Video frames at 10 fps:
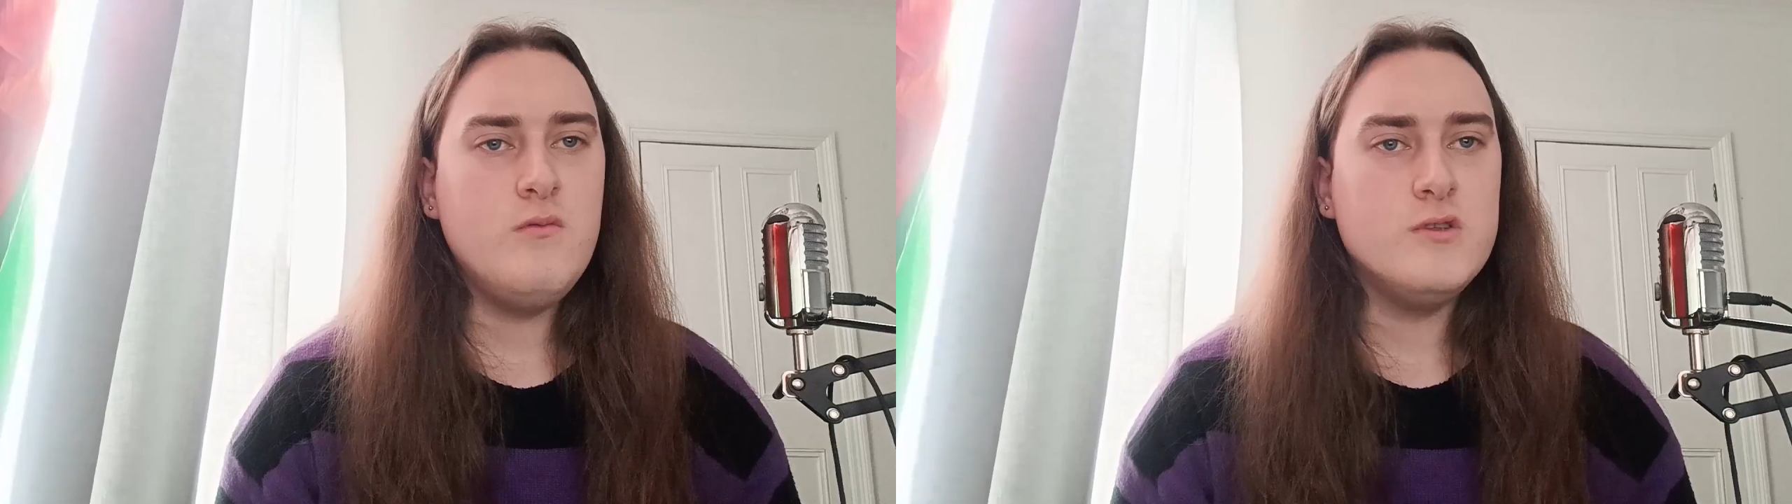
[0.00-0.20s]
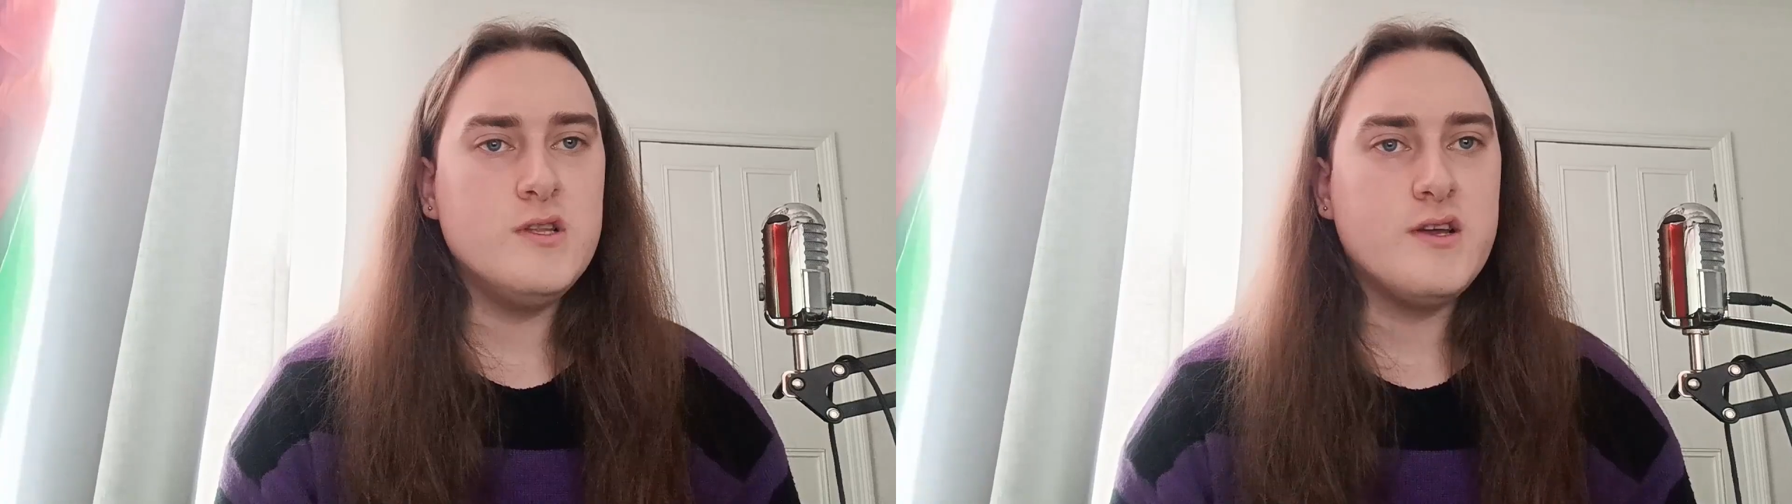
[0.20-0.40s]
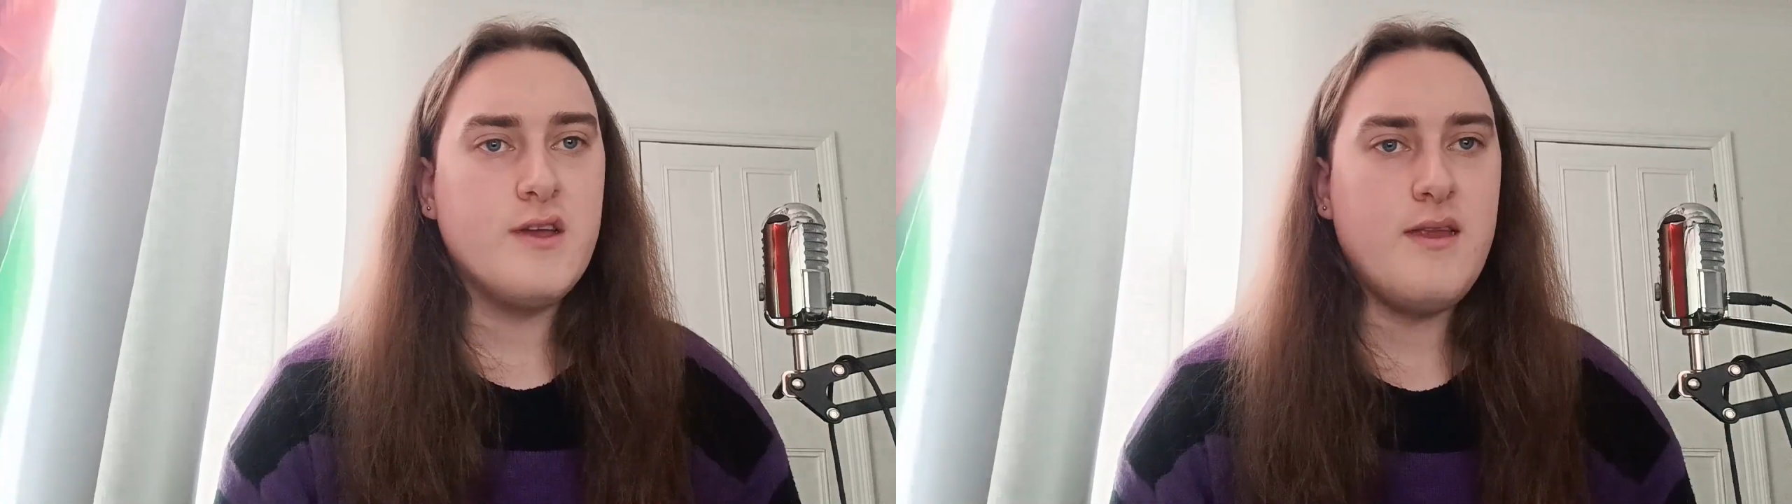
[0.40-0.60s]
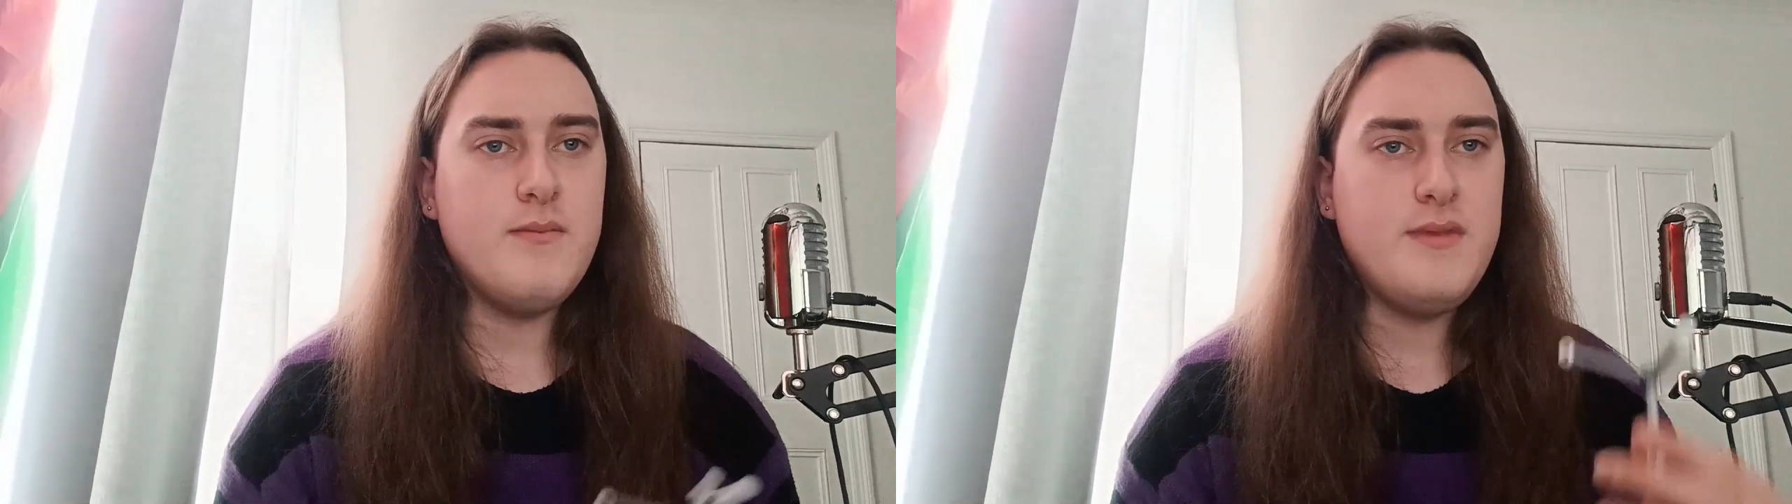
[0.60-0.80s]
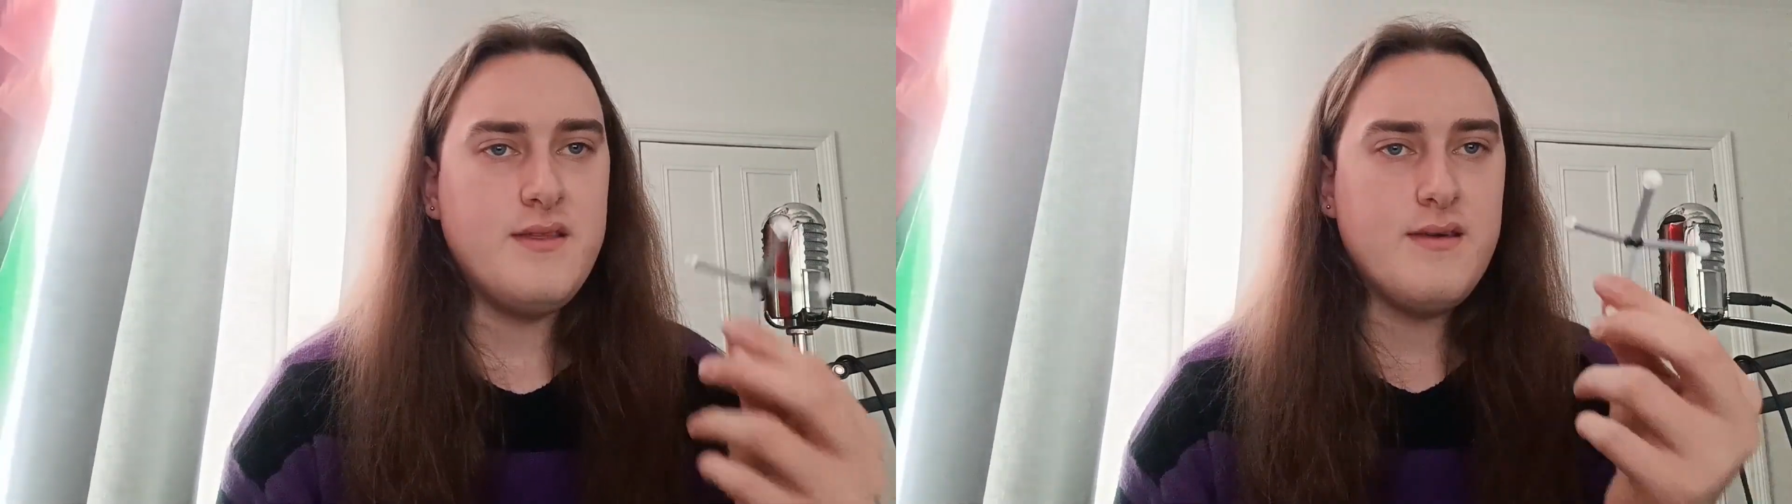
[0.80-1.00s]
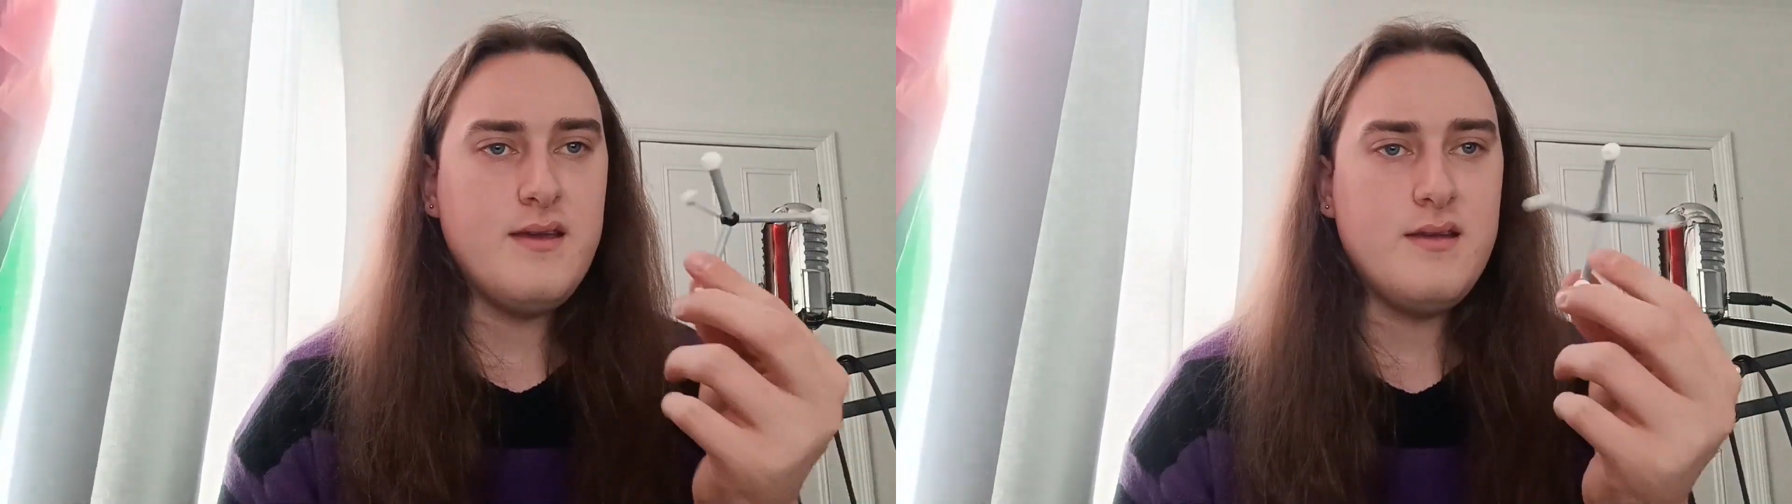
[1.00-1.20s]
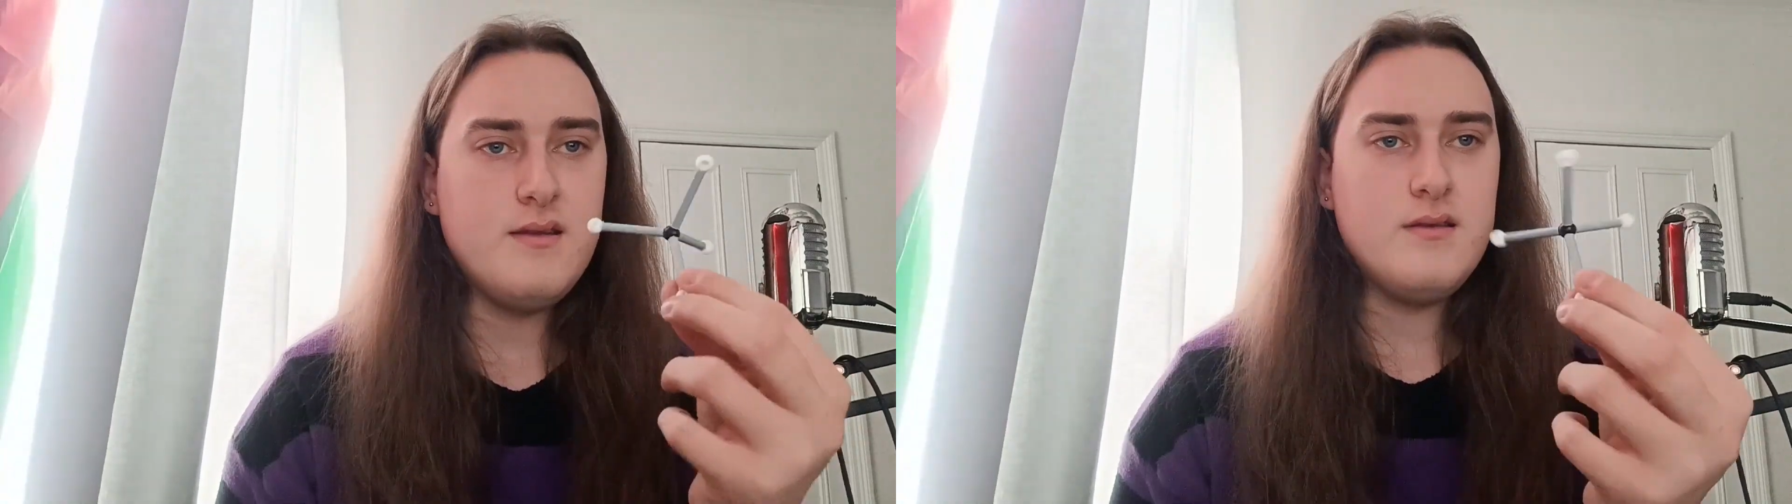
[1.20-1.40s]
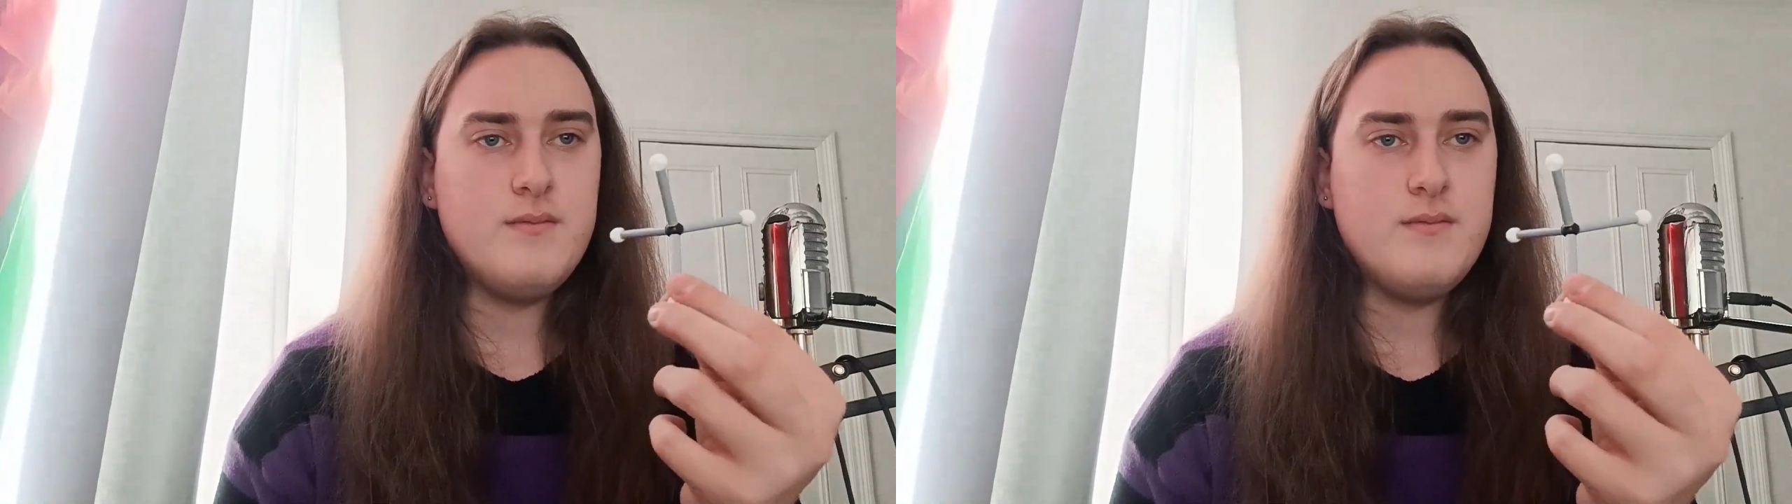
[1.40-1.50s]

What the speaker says: will look at methane.